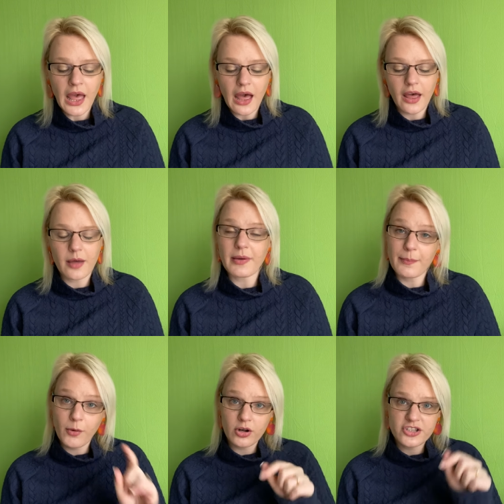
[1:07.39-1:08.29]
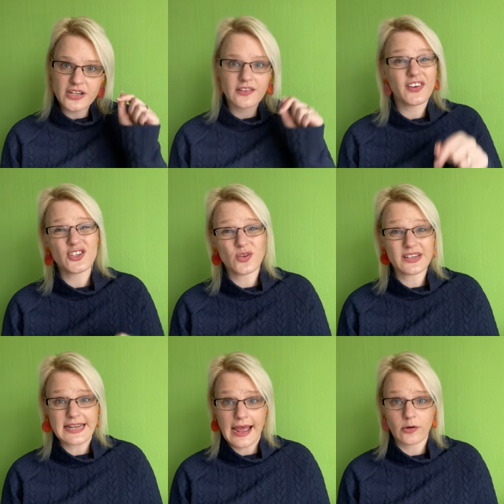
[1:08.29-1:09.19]
Um, apologies if I do look
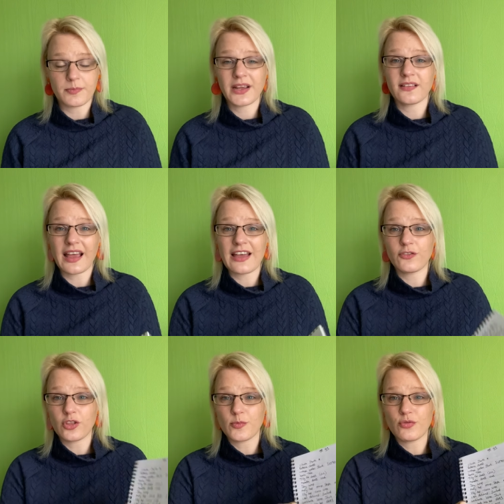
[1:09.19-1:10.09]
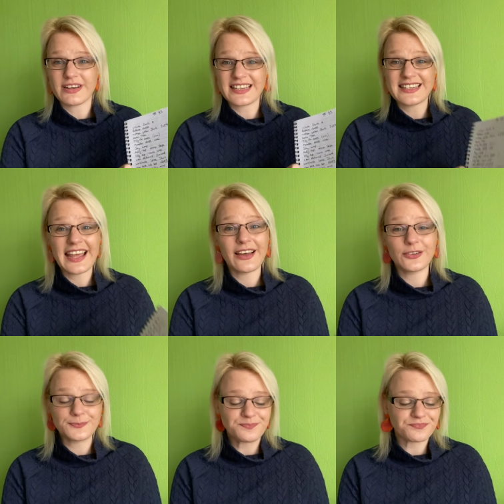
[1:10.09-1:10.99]
down because I have got them all written down